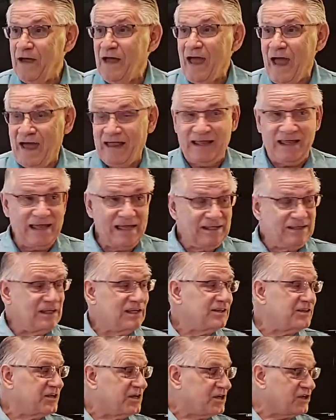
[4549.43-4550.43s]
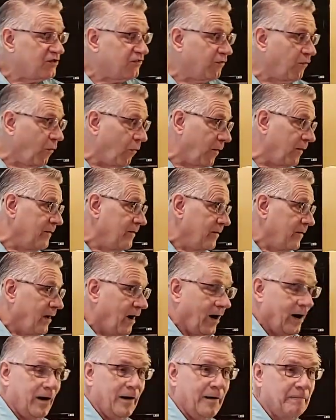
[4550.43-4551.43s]
and he did this for
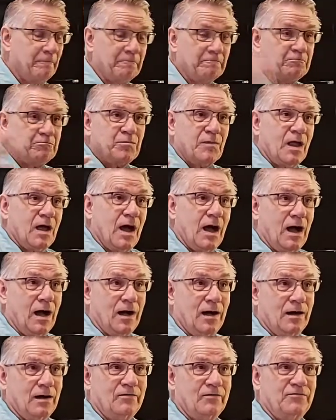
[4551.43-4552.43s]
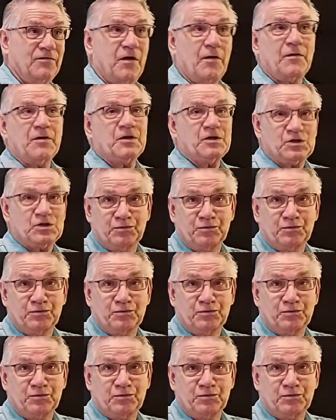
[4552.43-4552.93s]
various